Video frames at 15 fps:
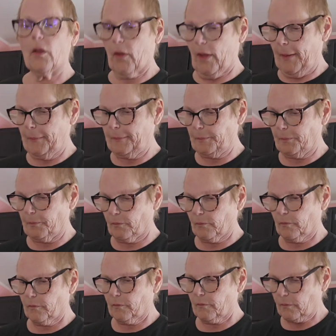Okay.
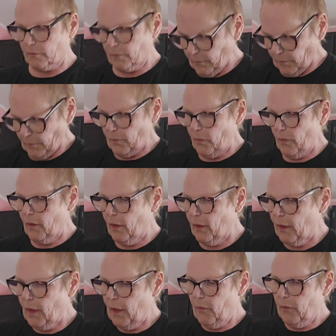Let
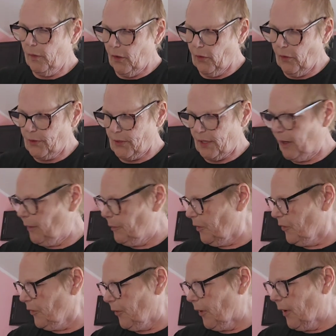me close that up
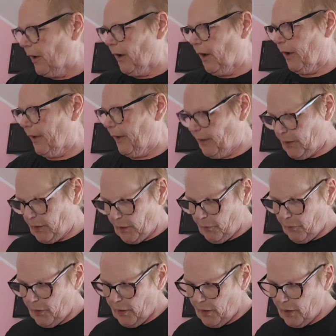before I end
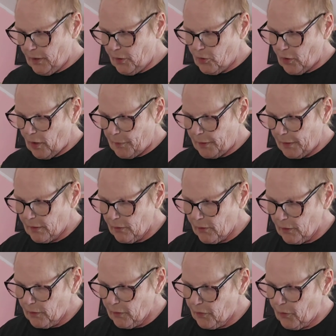up dropping it
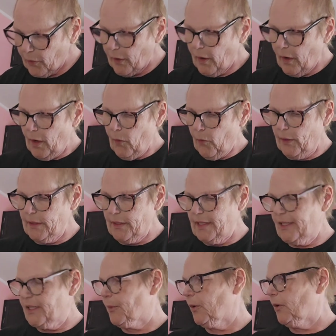on the floor. 1
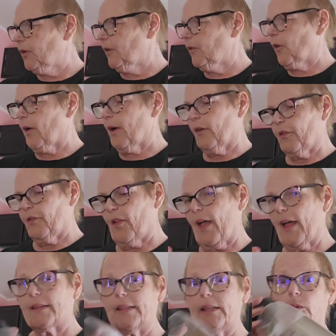teaspoon of ground
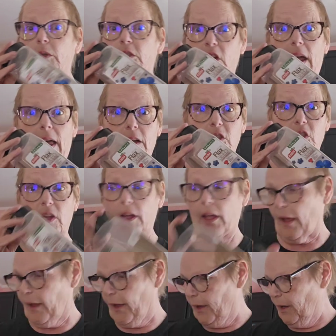flaxseed, which I actually
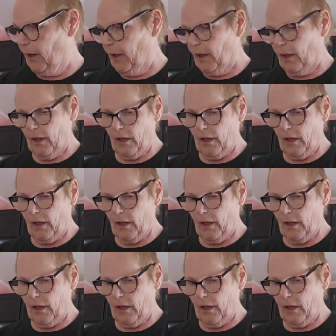had.